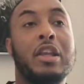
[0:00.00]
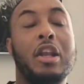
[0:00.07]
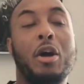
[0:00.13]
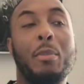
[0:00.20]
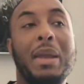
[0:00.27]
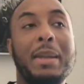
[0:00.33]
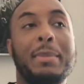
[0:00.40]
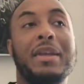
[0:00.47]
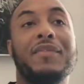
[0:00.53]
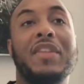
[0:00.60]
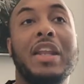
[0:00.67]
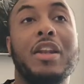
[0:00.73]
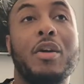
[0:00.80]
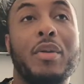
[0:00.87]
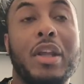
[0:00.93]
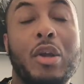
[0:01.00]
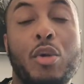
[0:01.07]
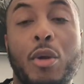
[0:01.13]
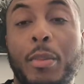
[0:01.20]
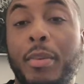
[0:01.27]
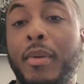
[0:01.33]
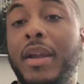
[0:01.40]
Maybe if they don't
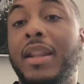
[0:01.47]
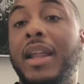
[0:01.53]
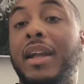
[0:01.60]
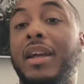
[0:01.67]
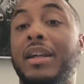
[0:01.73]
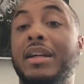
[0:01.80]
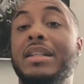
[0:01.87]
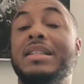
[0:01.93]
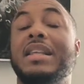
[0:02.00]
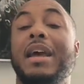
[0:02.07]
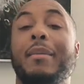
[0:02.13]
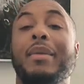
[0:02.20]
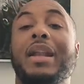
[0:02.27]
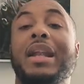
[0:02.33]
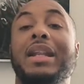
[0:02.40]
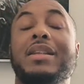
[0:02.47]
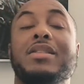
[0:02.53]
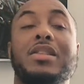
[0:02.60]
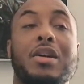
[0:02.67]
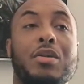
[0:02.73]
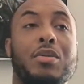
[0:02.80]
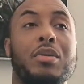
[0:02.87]
incorporate like a contaminated
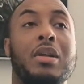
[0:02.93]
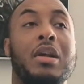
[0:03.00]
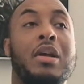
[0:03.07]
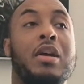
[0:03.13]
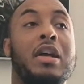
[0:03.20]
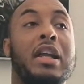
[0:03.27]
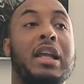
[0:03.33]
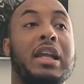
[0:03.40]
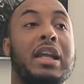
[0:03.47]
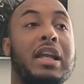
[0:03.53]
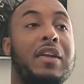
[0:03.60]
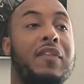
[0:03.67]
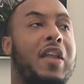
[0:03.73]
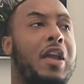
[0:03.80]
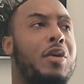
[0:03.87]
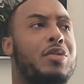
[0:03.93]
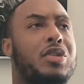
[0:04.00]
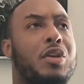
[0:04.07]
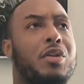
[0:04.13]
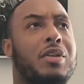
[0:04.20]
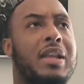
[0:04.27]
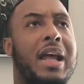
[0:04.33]
zone, if they'll
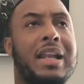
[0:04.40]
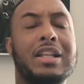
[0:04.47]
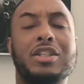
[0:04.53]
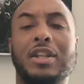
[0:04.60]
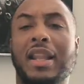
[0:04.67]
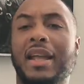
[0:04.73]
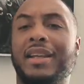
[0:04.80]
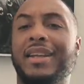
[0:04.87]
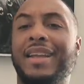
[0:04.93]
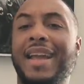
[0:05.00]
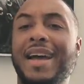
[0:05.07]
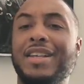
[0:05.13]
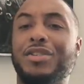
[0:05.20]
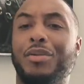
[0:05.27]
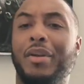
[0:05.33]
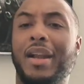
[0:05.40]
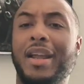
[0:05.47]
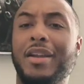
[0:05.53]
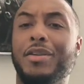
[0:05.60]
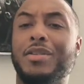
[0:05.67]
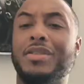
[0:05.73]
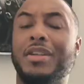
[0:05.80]
turn that into like a gas
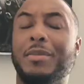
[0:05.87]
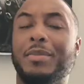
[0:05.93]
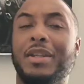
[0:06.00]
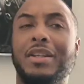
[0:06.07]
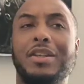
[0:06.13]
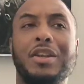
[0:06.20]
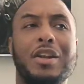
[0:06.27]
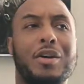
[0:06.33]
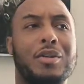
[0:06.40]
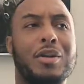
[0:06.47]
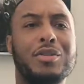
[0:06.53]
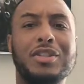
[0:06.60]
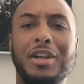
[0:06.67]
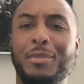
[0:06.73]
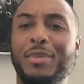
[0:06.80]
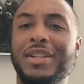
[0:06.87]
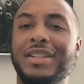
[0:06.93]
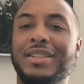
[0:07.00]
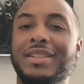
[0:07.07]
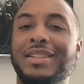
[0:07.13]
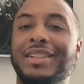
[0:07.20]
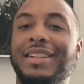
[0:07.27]
grenade or something. Don't y'all
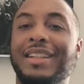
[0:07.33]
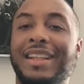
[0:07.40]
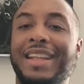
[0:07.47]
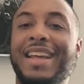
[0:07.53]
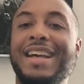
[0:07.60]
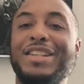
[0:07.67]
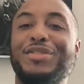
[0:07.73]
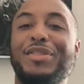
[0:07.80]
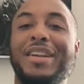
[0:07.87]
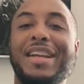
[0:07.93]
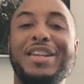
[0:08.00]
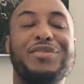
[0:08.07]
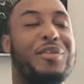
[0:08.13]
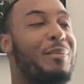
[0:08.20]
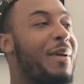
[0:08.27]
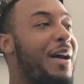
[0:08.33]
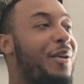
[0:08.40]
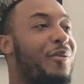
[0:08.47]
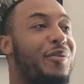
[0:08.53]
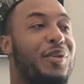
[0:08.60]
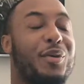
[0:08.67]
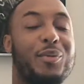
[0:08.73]
miss the gas grenades from
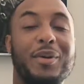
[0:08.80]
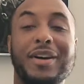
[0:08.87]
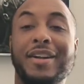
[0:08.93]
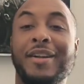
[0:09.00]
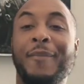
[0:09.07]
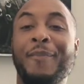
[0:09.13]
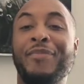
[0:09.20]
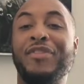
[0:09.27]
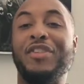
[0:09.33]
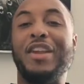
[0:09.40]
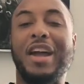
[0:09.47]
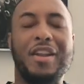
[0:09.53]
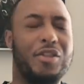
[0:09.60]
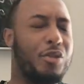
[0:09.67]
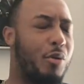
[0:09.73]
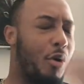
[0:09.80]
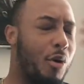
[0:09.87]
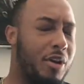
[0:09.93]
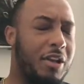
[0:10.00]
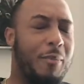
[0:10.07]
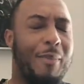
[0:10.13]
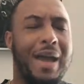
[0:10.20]
Battlefield 1? You gotta throw
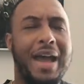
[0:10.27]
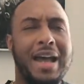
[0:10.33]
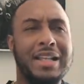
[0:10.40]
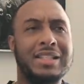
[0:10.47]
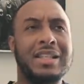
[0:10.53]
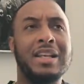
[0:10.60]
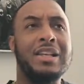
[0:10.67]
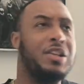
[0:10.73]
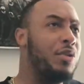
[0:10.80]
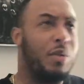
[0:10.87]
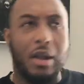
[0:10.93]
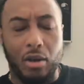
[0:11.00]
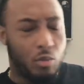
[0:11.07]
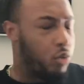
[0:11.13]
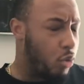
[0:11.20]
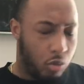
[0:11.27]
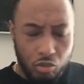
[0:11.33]
on your mask, you